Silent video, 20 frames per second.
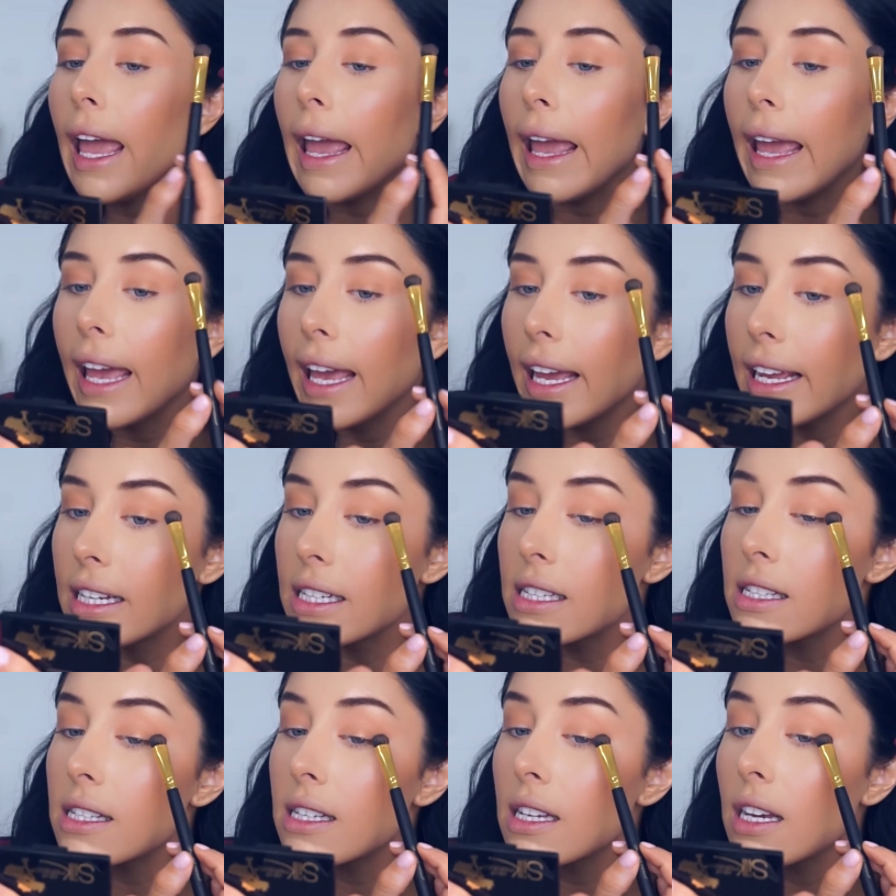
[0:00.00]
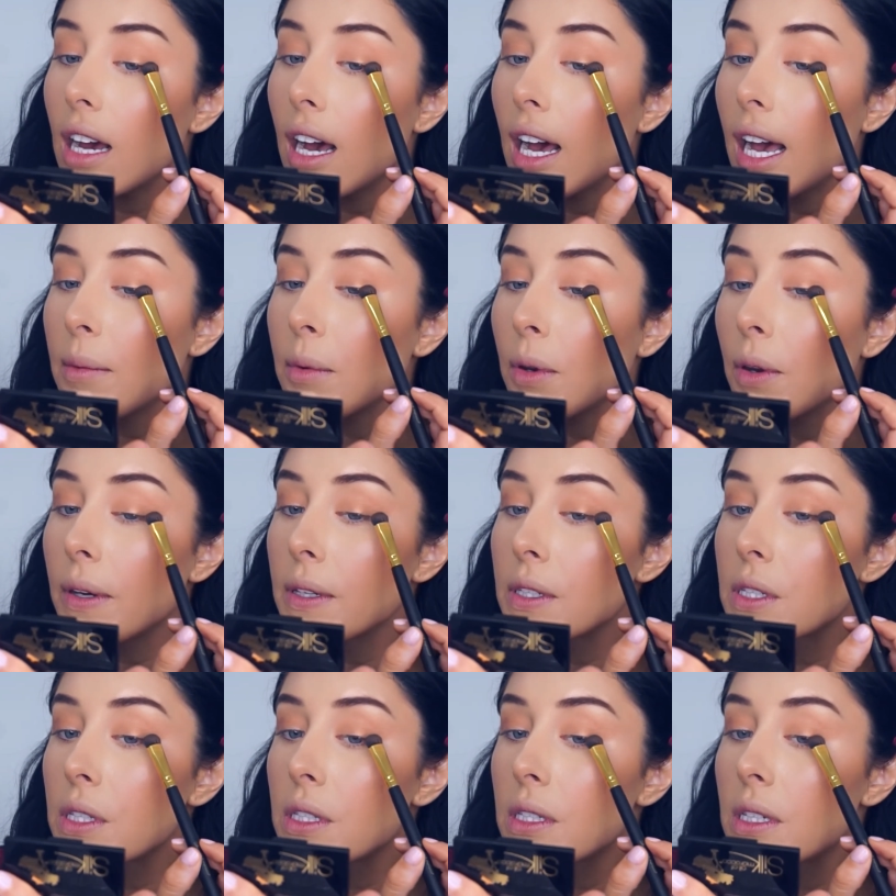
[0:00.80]
And I'm
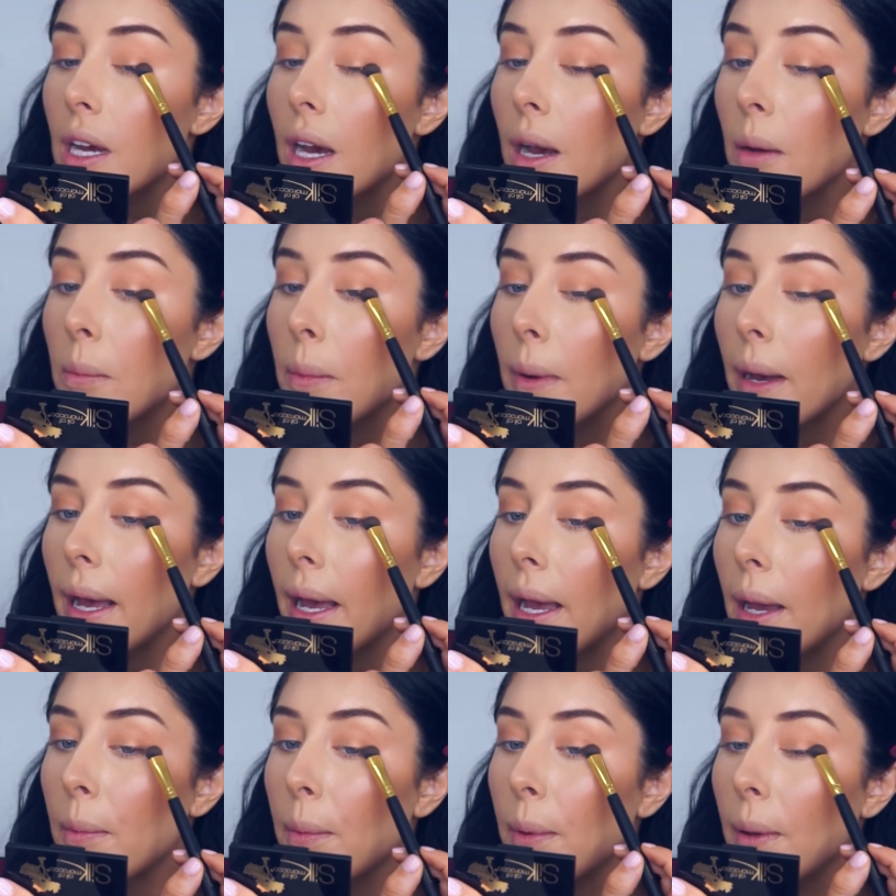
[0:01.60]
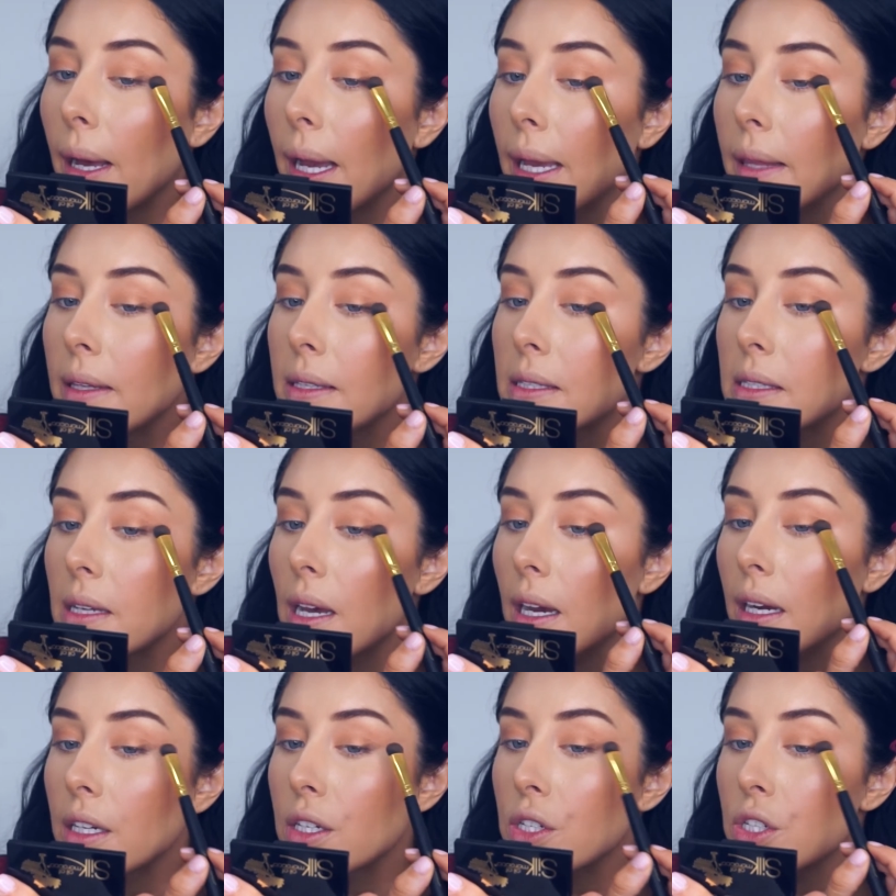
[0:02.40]
going to start by applying this
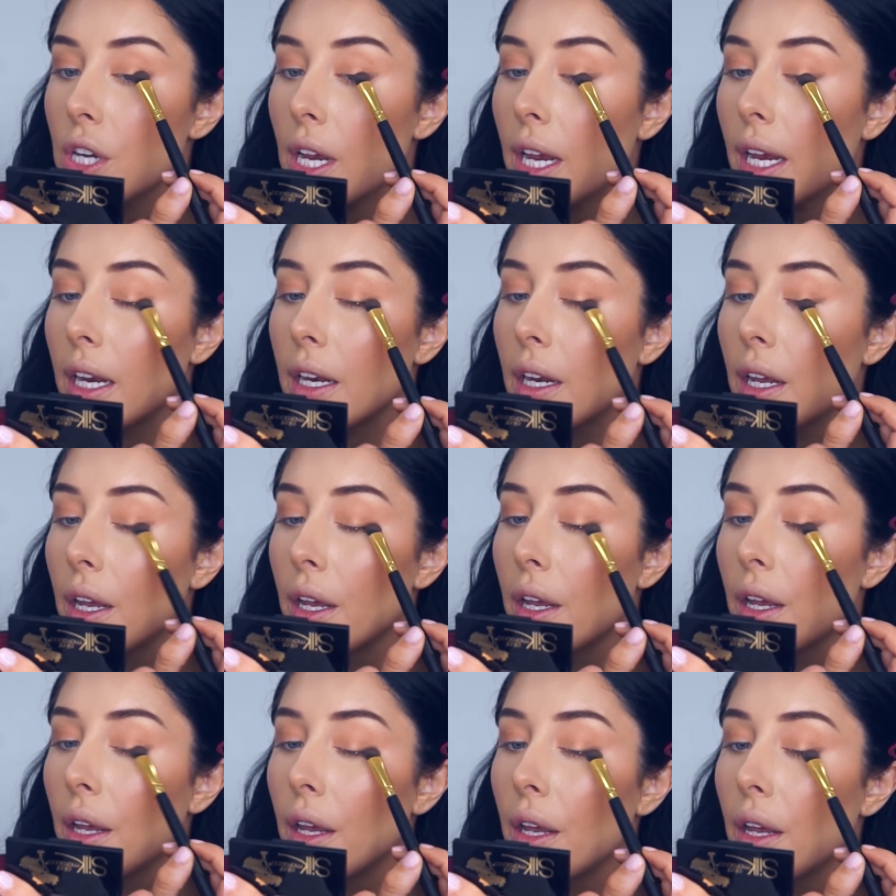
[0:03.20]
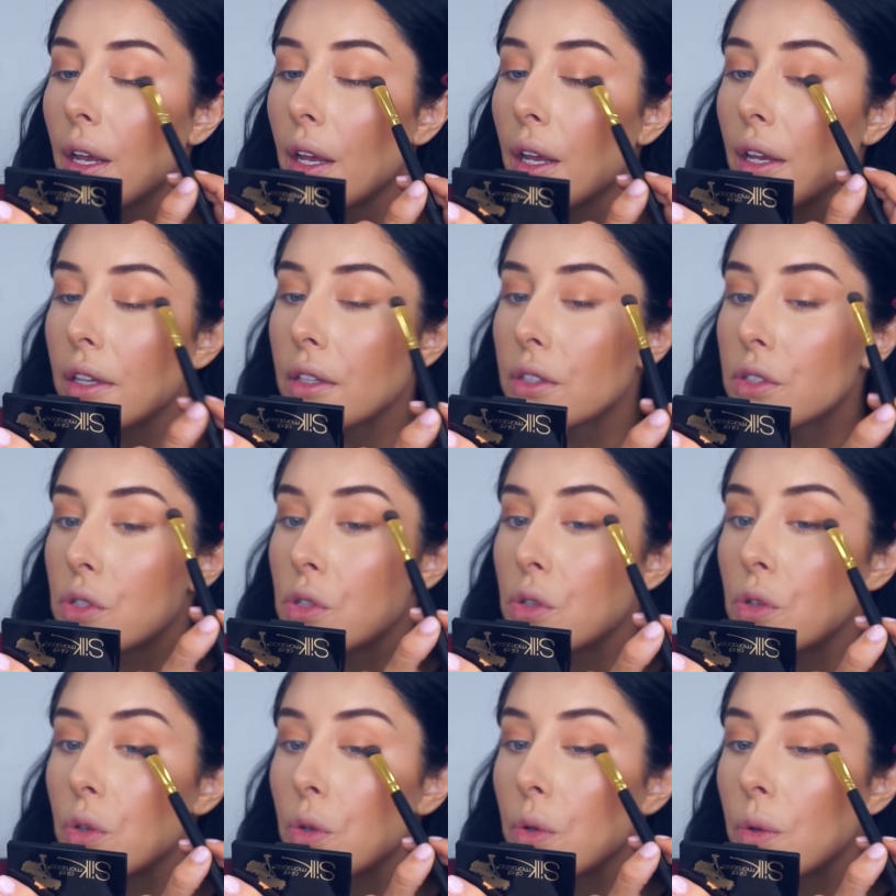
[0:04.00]
darker shade
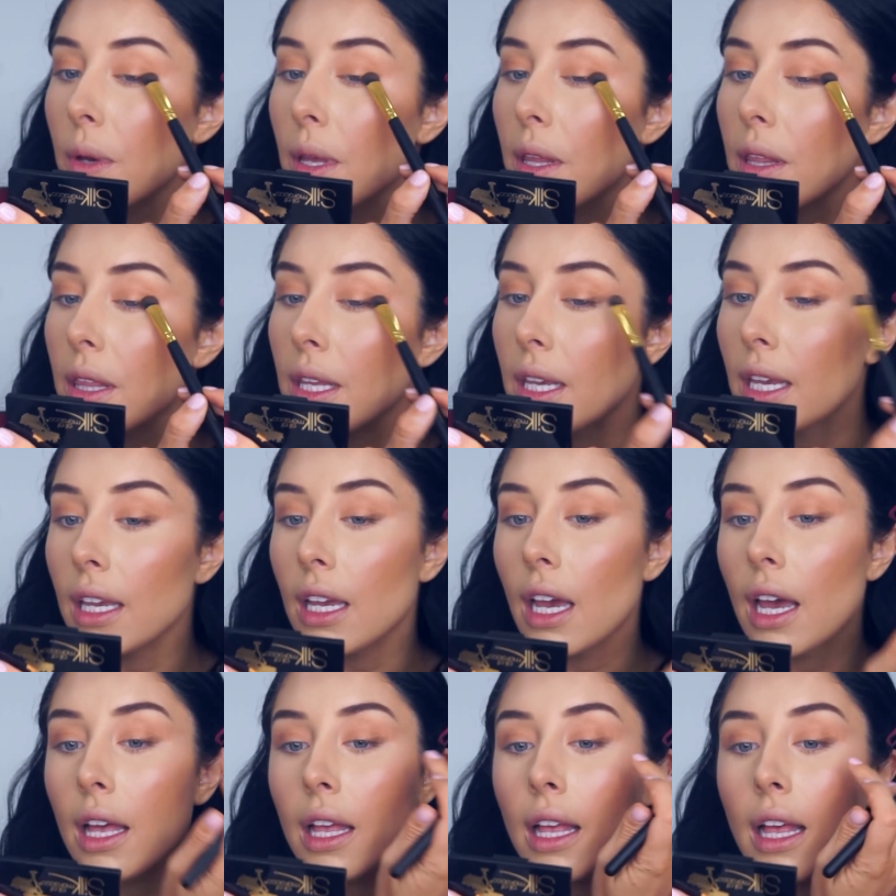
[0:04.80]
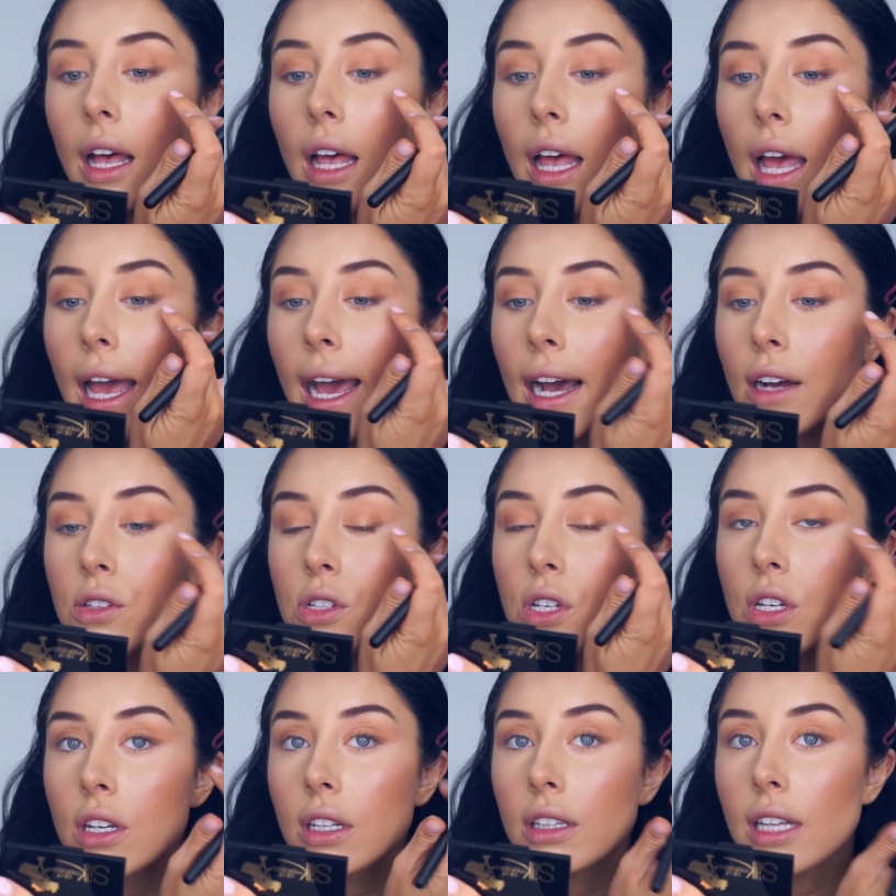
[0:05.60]
to the
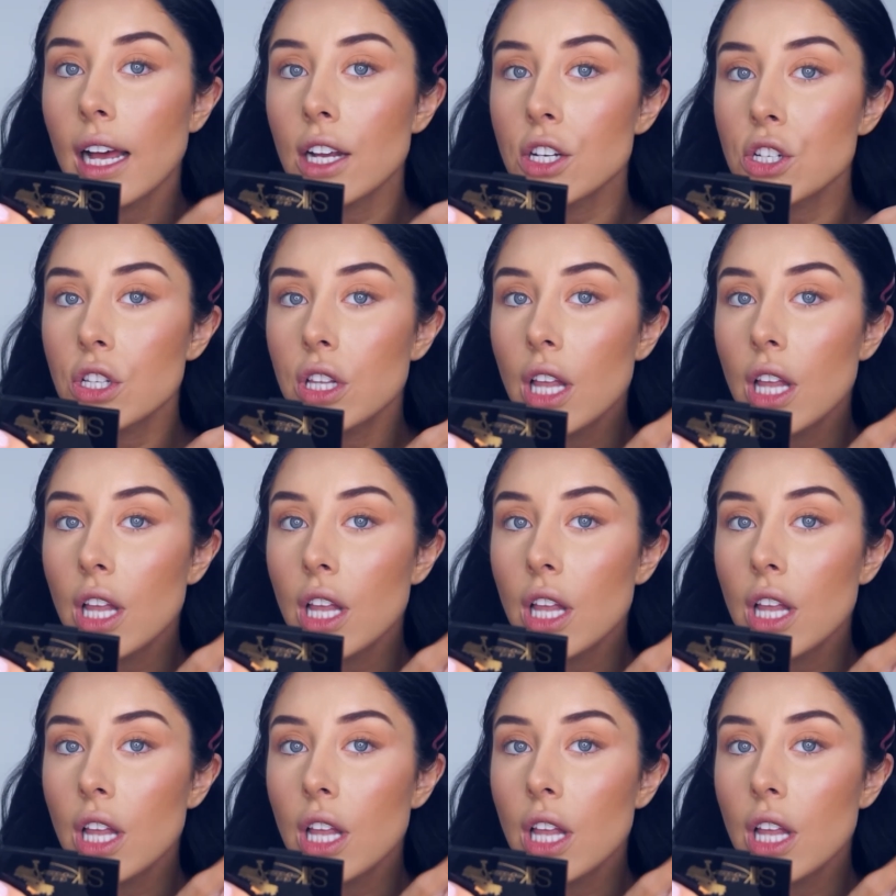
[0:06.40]
outer lash